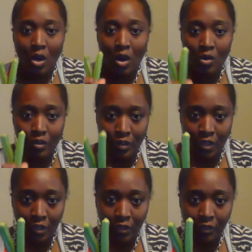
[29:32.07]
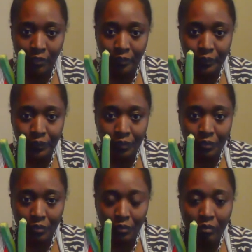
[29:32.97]
Okra
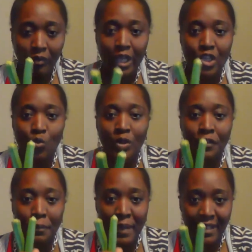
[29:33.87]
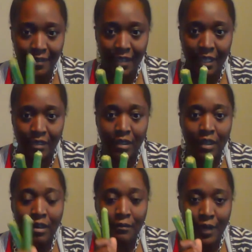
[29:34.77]
is one of the best thing
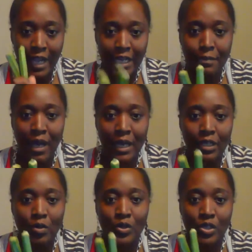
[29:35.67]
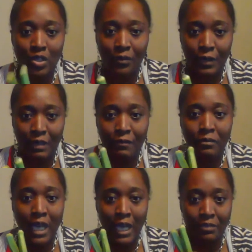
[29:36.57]
for anybody who's suffering
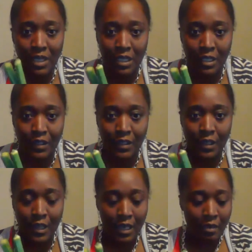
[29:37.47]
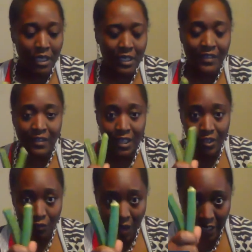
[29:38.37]
from diabetes because
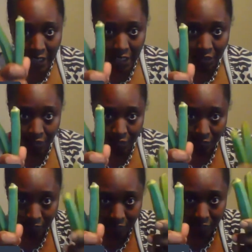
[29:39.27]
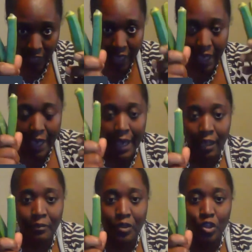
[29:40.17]
this right here
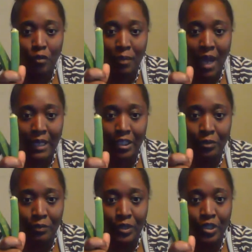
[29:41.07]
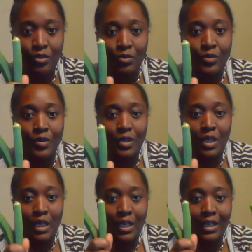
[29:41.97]
helps your body to produce
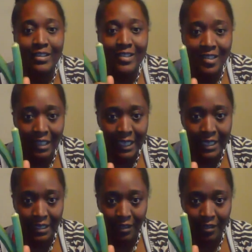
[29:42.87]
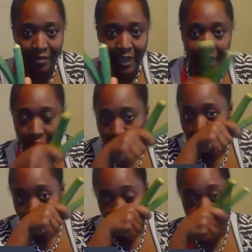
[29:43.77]
insulin, okay?
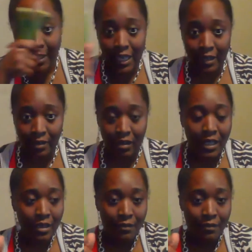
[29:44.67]
Let me say it again.